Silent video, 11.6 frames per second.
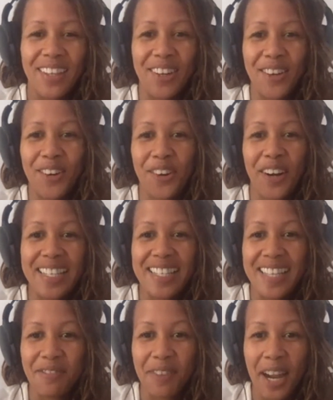you know, crazy
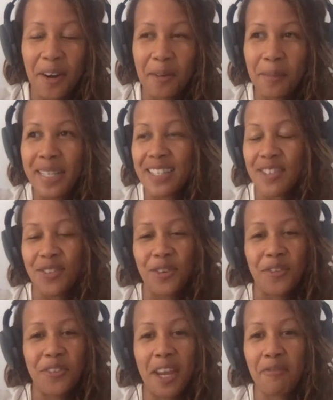environment, and sort of
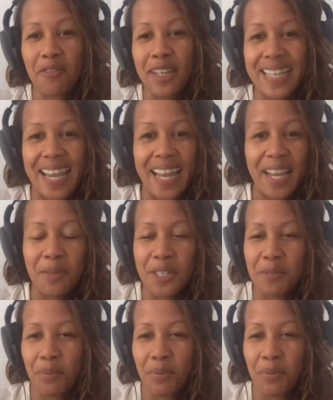every day was